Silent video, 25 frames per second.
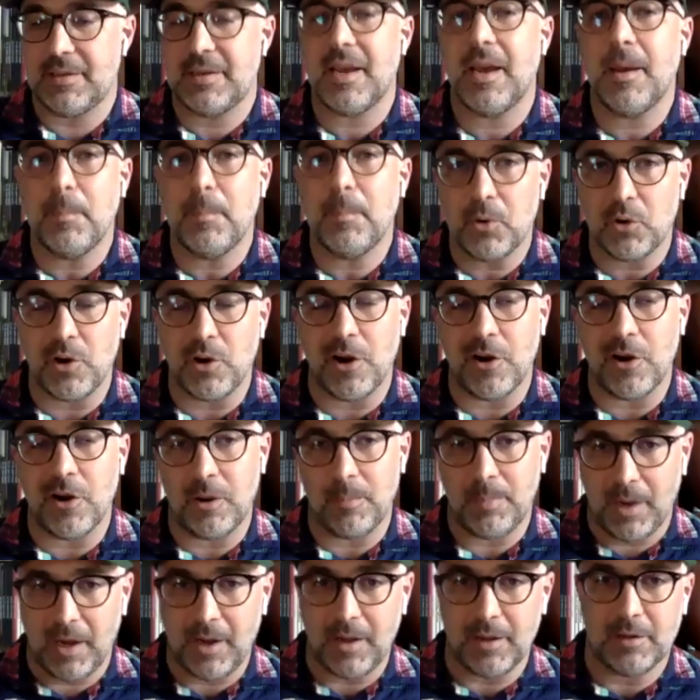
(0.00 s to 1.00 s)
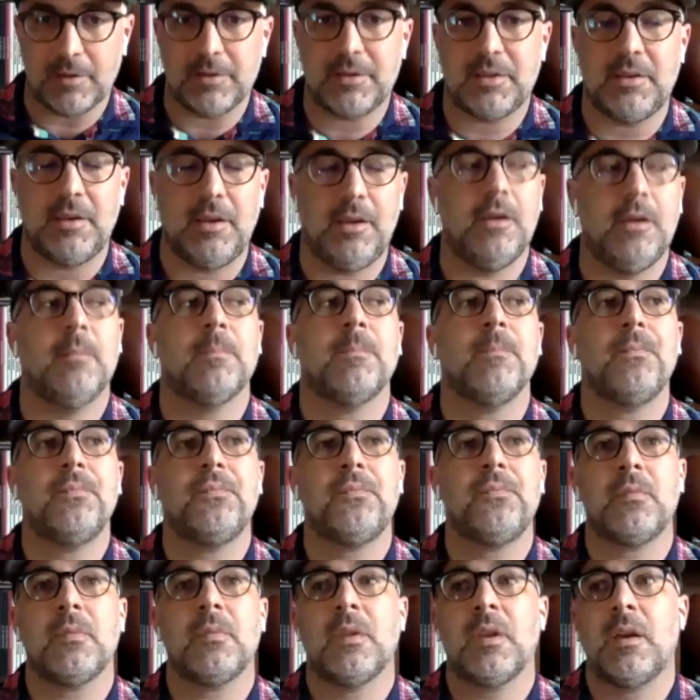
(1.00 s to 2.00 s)
temporary policy,
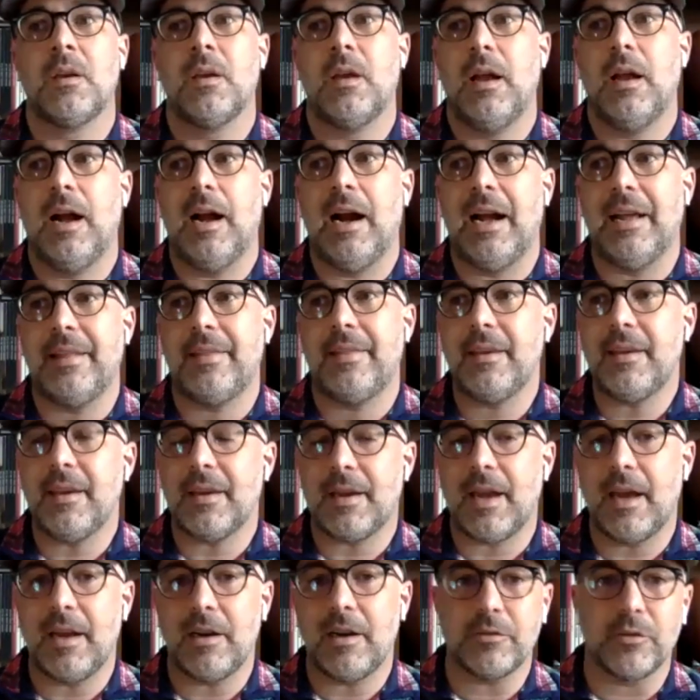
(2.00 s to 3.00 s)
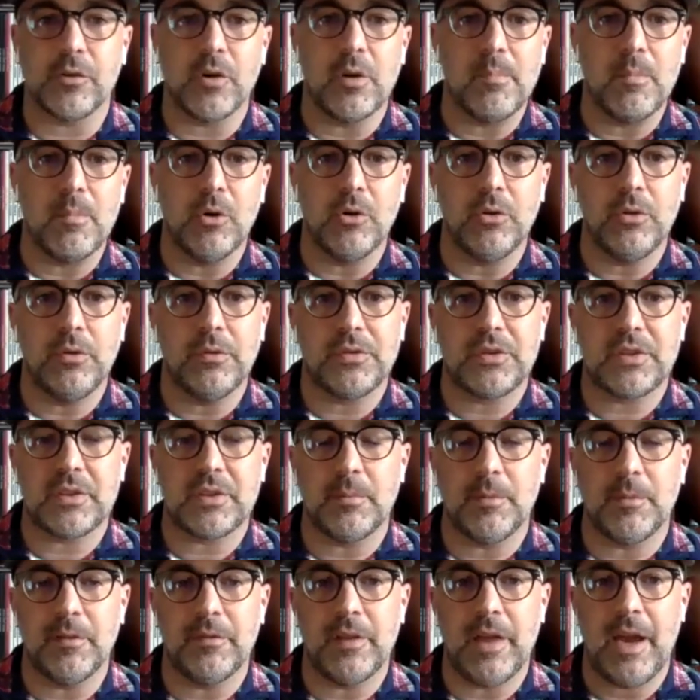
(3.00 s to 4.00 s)
I think it kind of removes
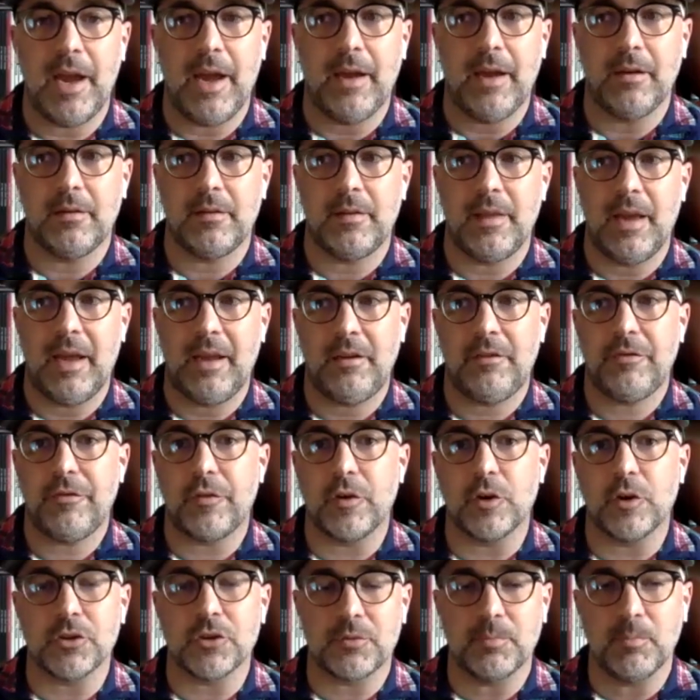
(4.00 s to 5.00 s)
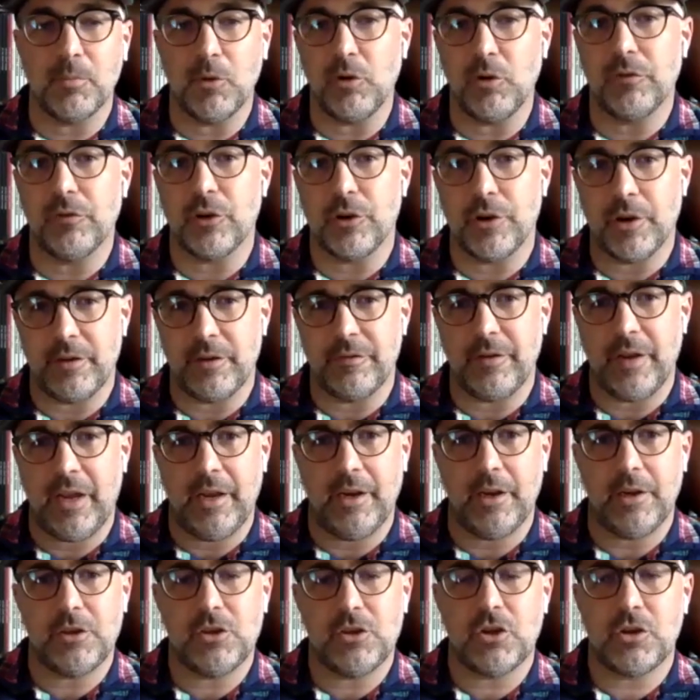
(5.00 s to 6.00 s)
some of that first mover
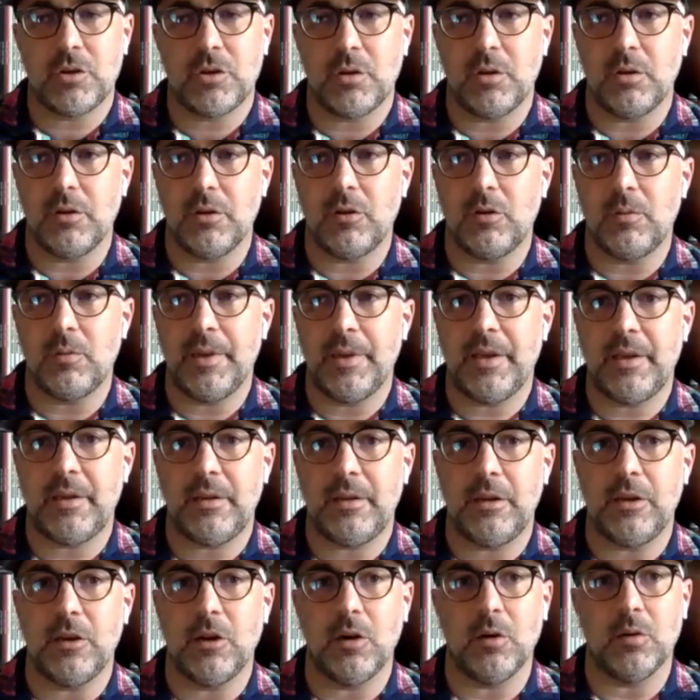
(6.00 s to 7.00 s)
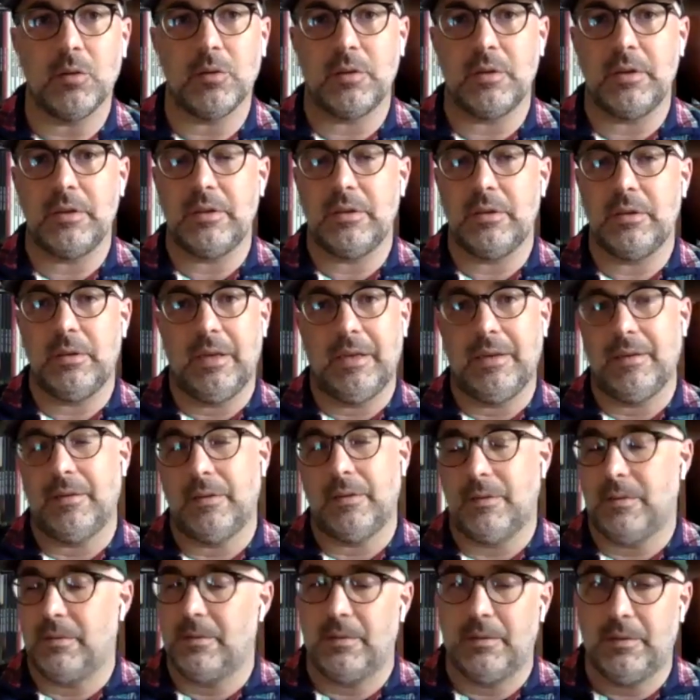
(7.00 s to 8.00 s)
advantage a little bit, you know, and
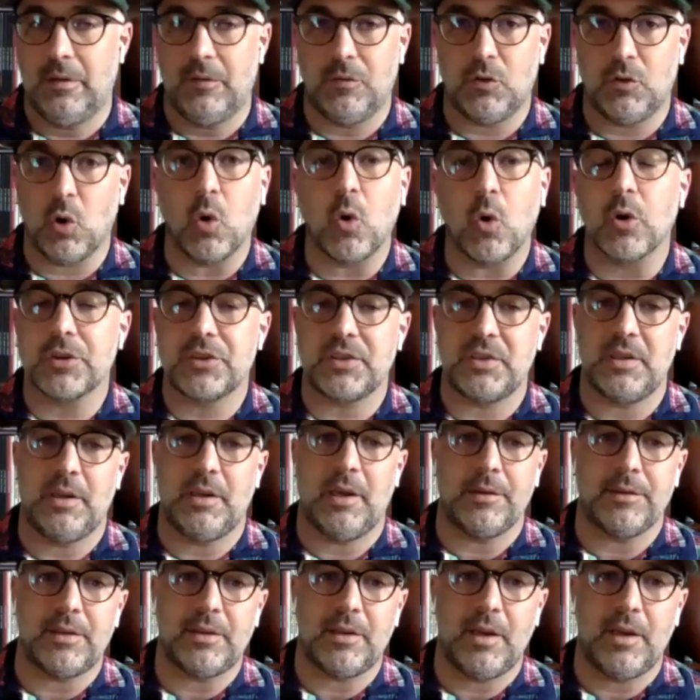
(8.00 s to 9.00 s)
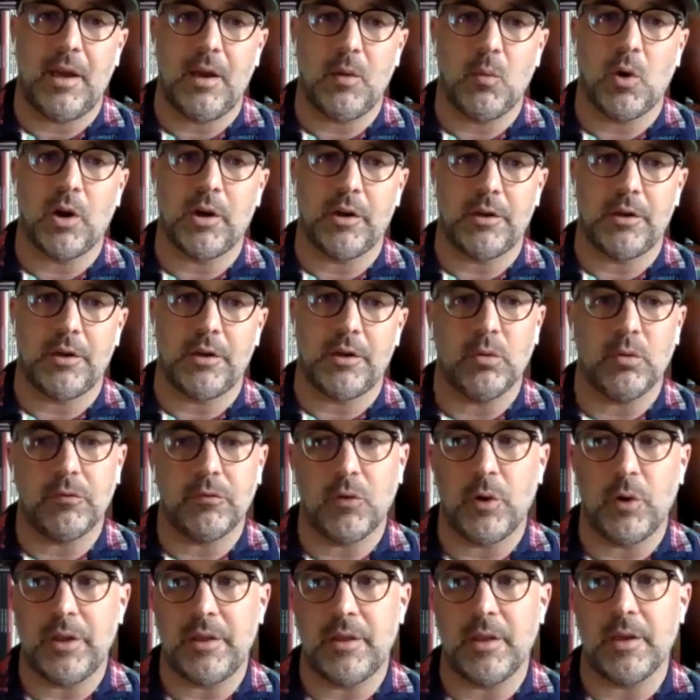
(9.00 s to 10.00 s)
of course the NCAA wanted to
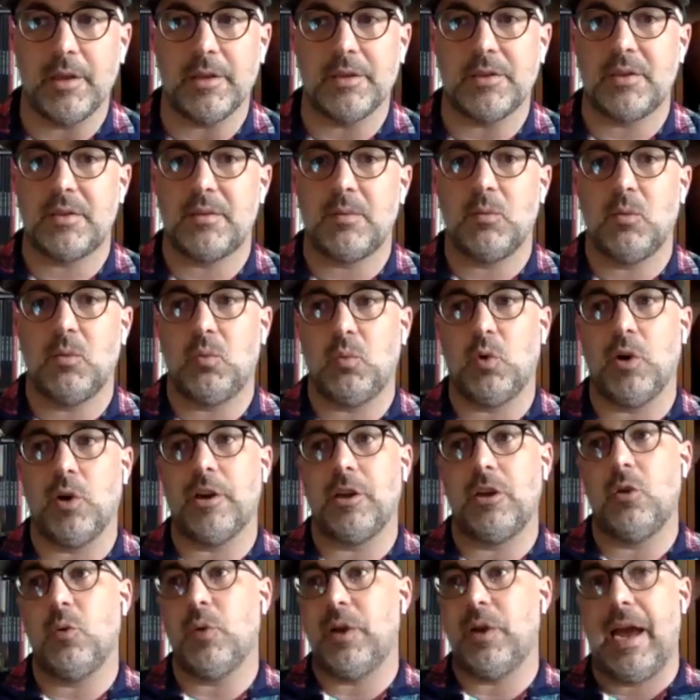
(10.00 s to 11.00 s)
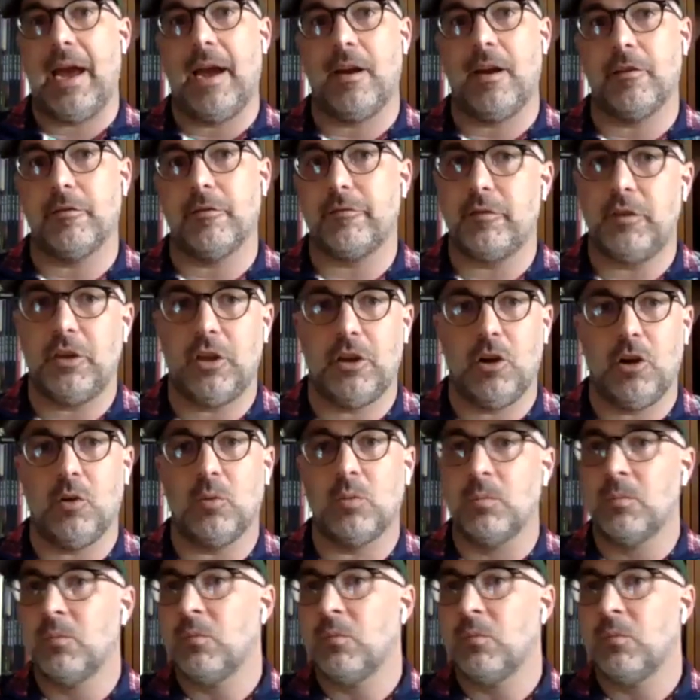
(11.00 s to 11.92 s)
avoid this where you would have, you know,